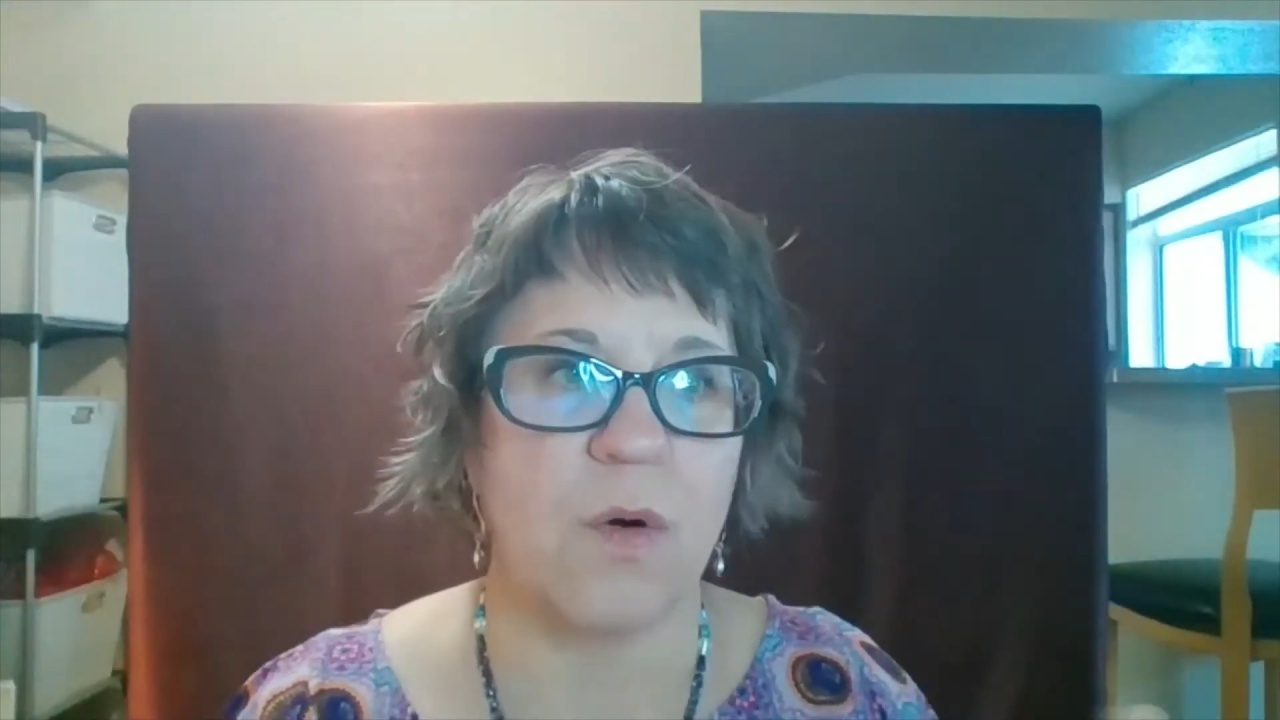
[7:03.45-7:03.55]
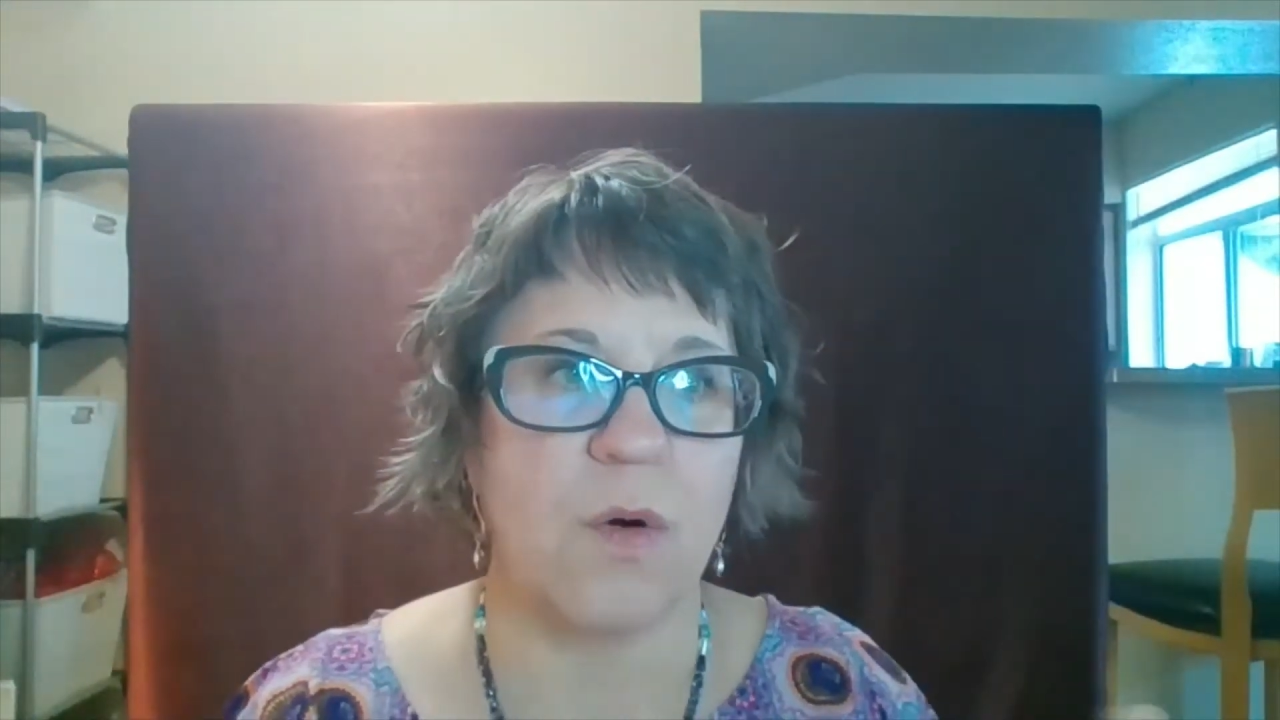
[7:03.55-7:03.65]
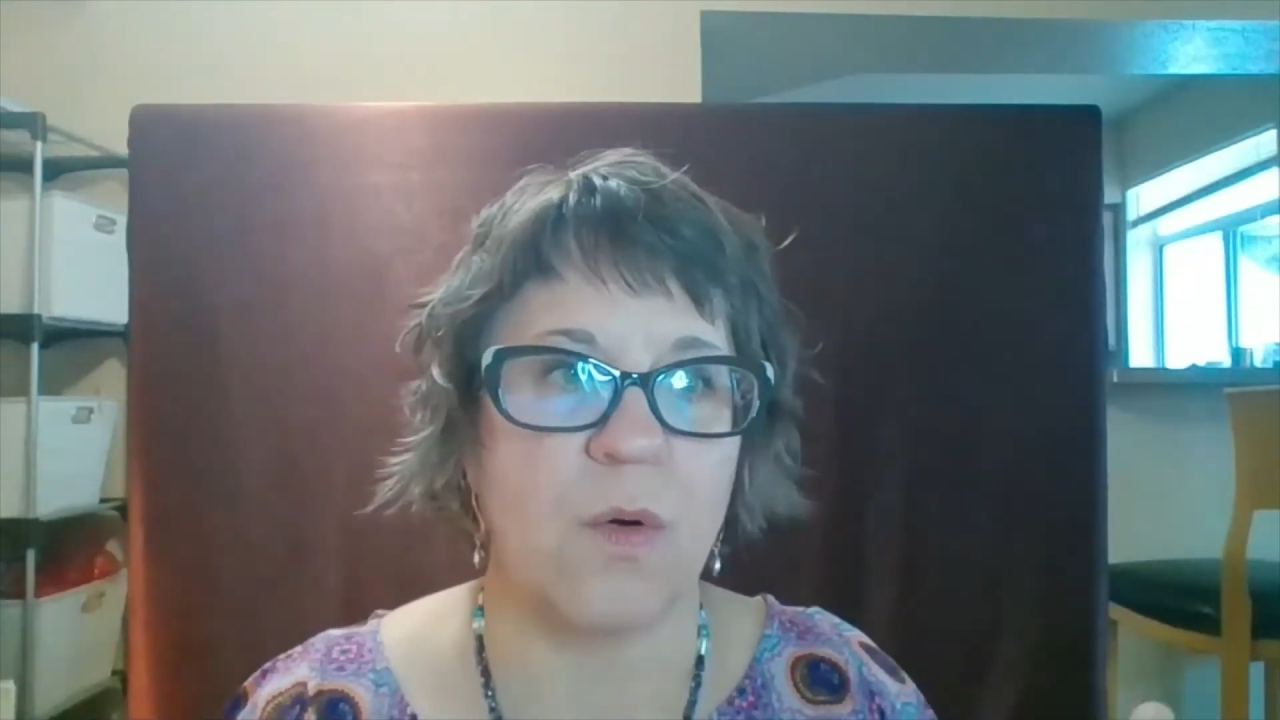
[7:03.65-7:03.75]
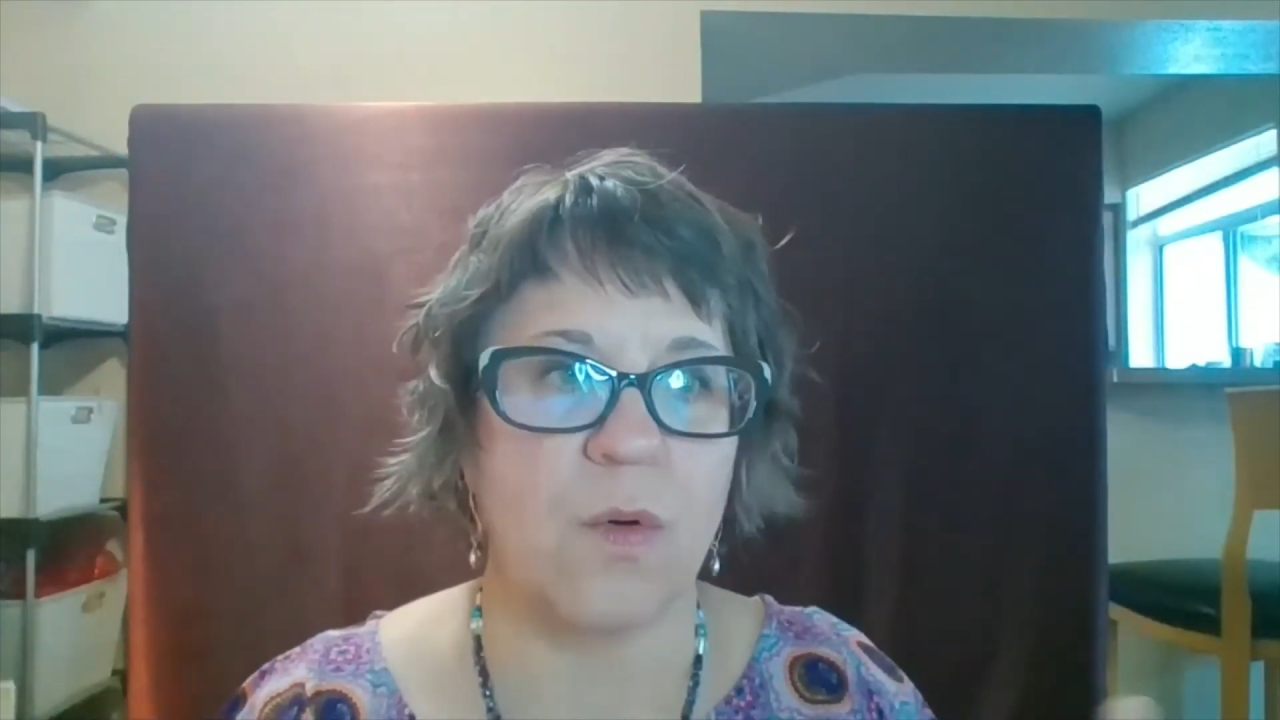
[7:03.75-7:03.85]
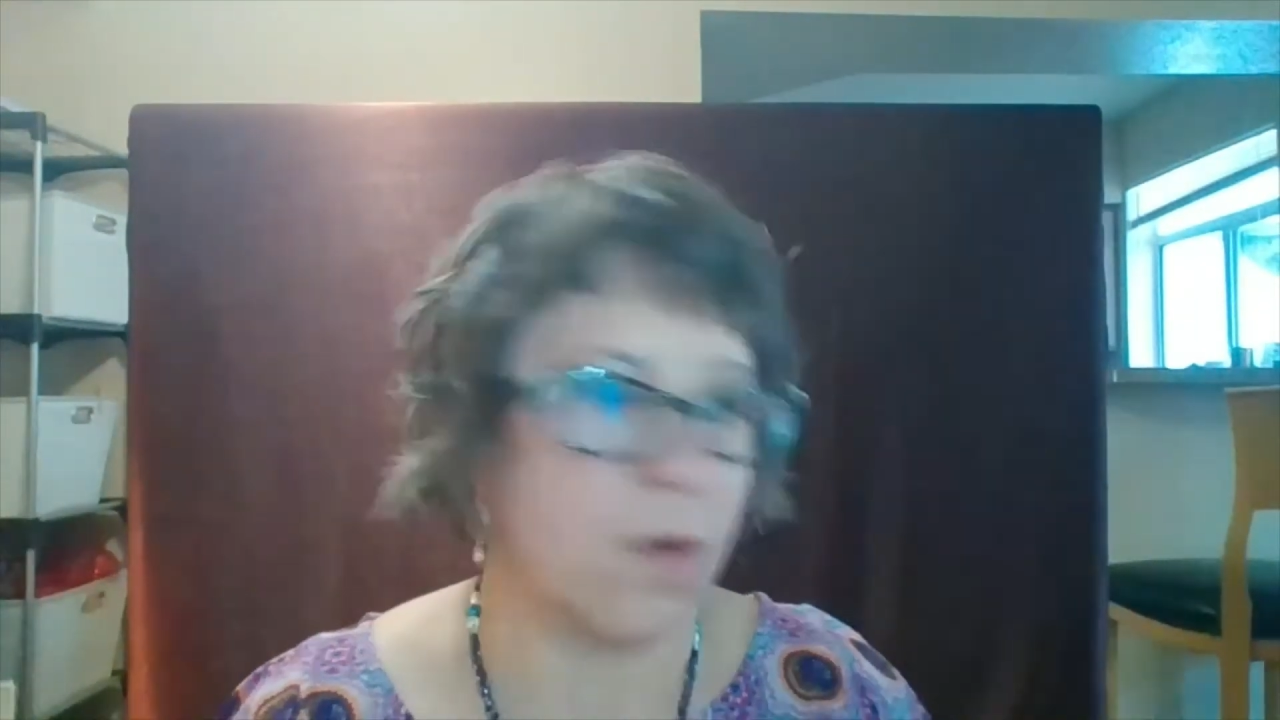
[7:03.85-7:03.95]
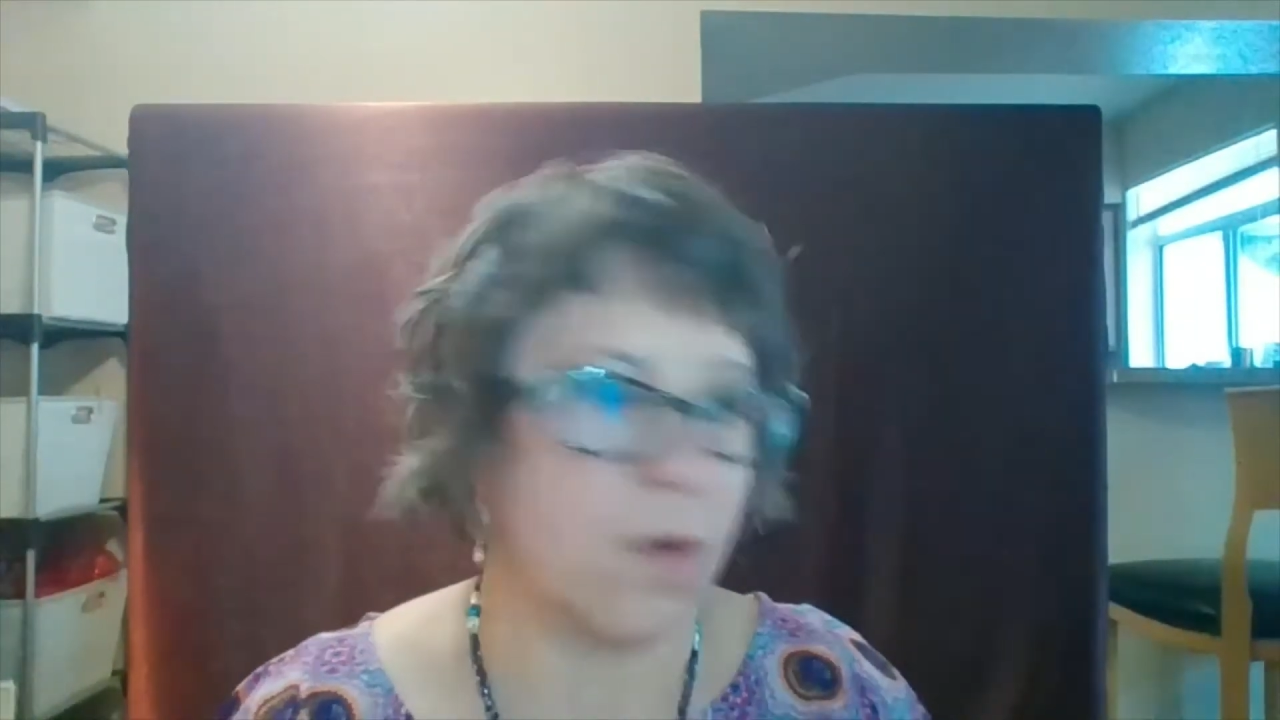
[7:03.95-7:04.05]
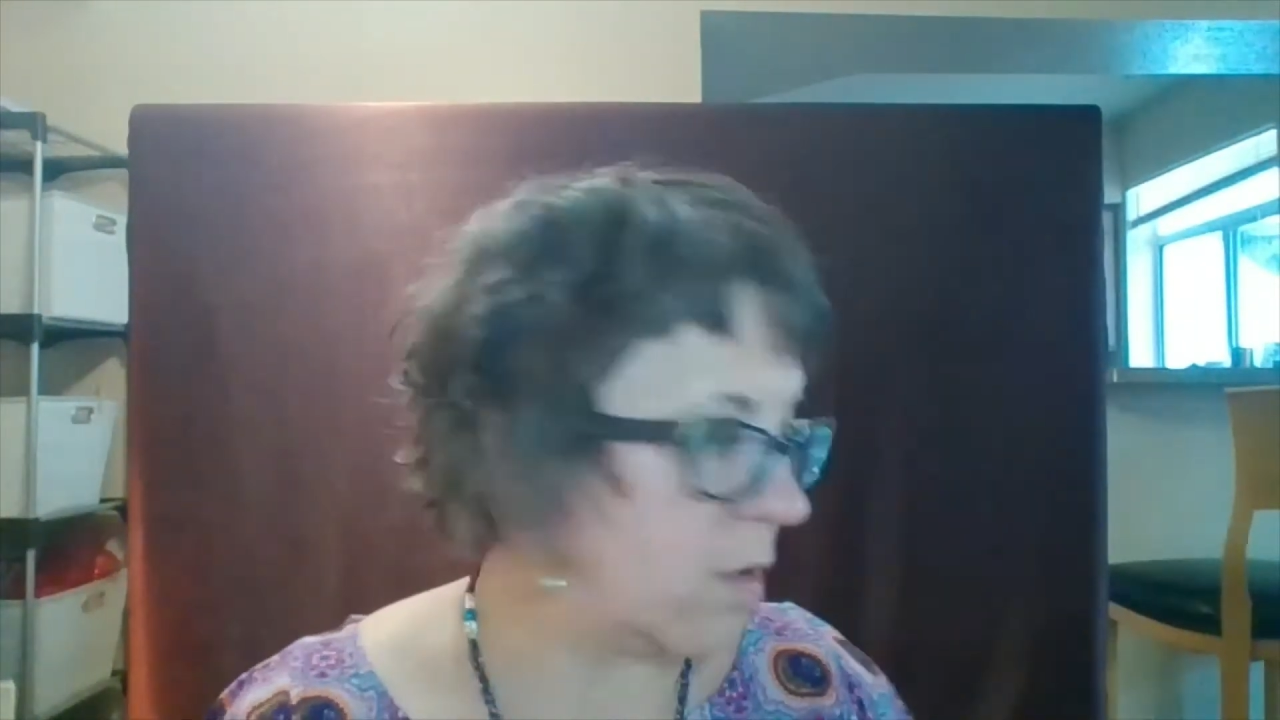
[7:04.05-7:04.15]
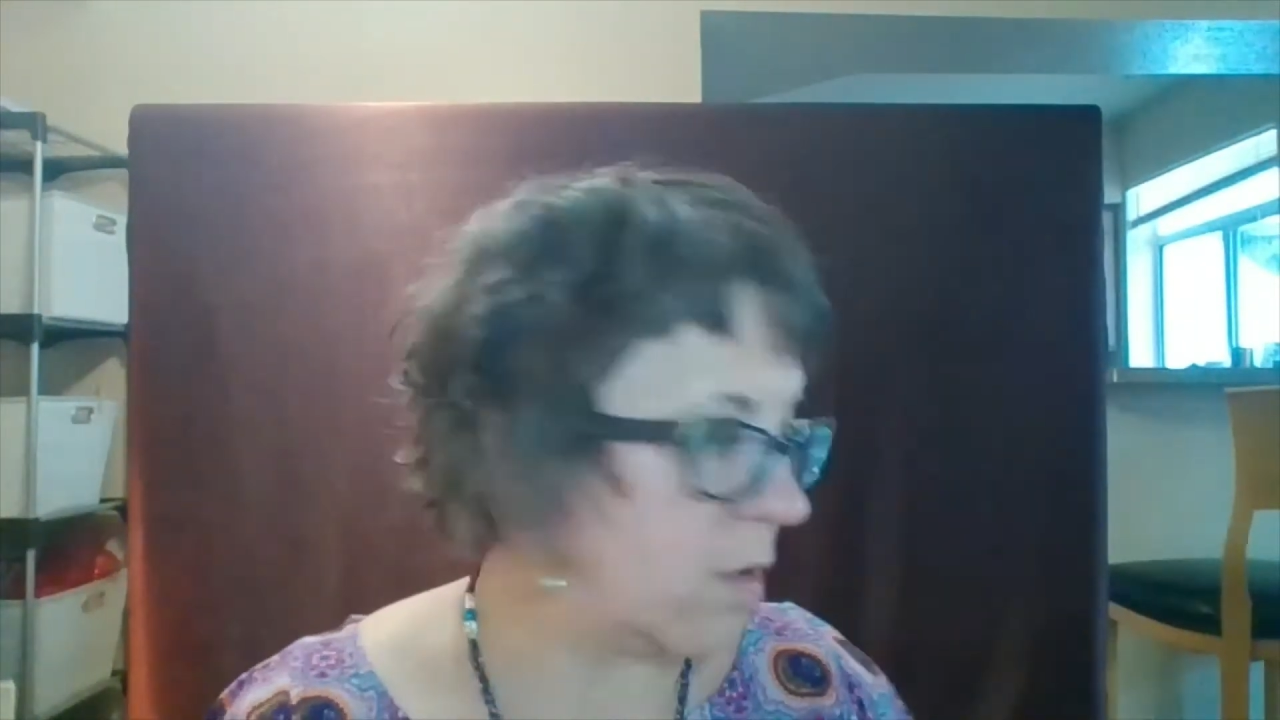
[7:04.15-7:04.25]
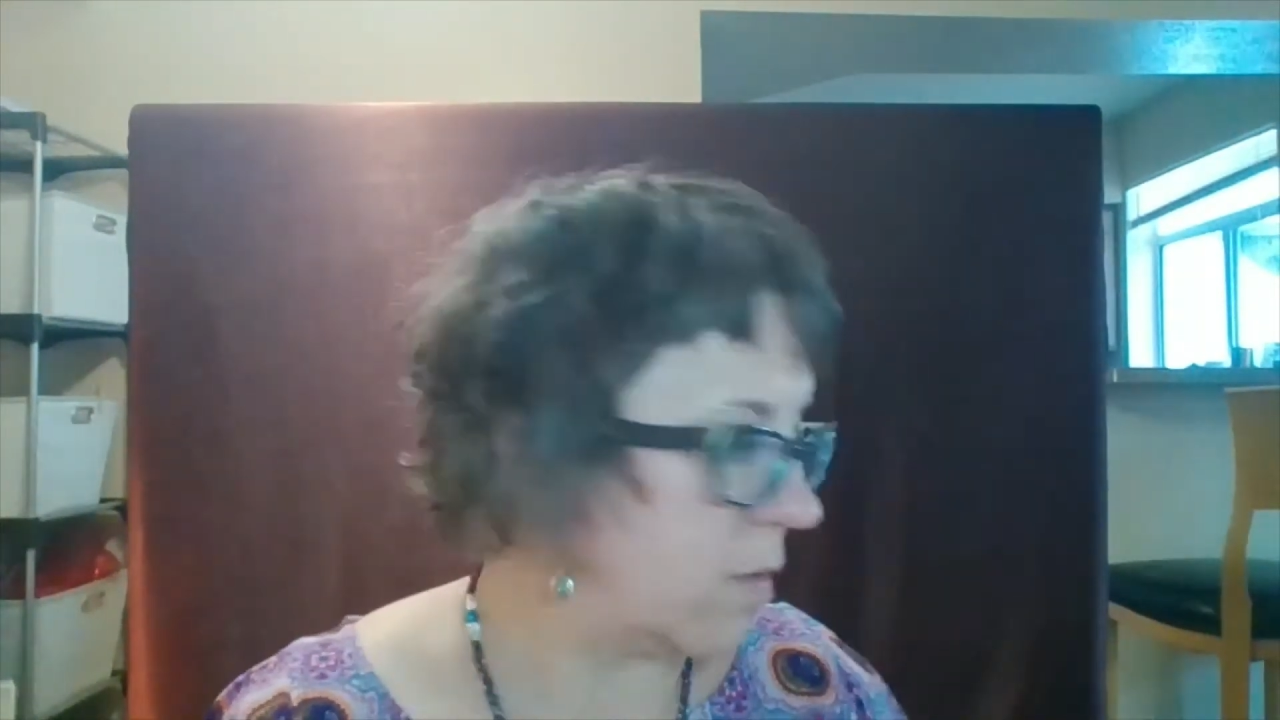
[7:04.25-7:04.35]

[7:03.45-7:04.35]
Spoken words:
or,